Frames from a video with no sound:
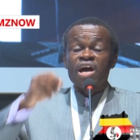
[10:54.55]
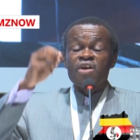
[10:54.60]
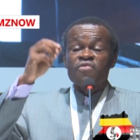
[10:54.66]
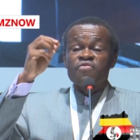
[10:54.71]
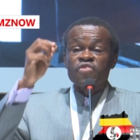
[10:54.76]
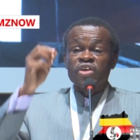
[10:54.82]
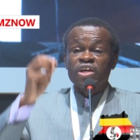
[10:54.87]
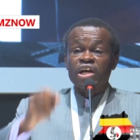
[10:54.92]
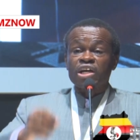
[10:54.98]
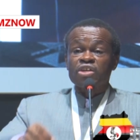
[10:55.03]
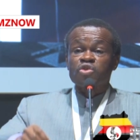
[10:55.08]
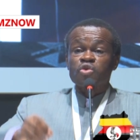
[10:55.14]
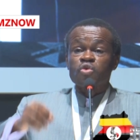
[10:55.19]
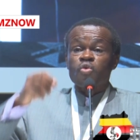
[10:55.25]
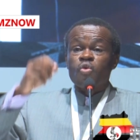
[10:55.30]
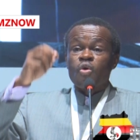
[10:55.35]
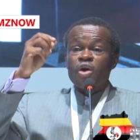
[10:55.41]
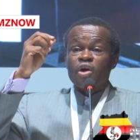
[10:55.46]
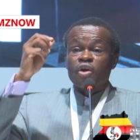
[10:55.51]
Africa
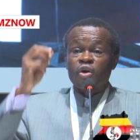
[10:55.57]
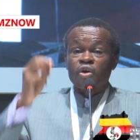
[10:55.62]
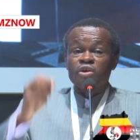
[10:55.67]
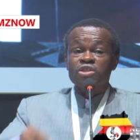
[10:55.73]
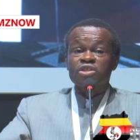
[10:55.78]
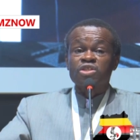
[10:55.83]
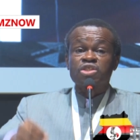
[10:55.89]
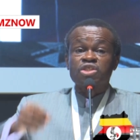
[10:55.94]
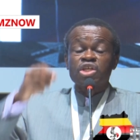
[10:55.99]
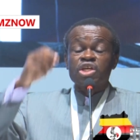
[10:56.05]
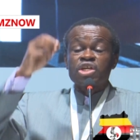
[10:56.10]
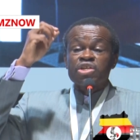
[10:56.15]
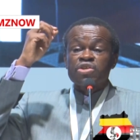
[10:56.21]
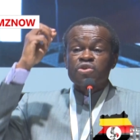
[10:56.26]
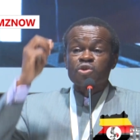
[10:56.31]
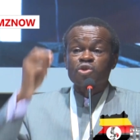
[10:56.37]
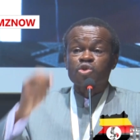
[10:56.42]
to continue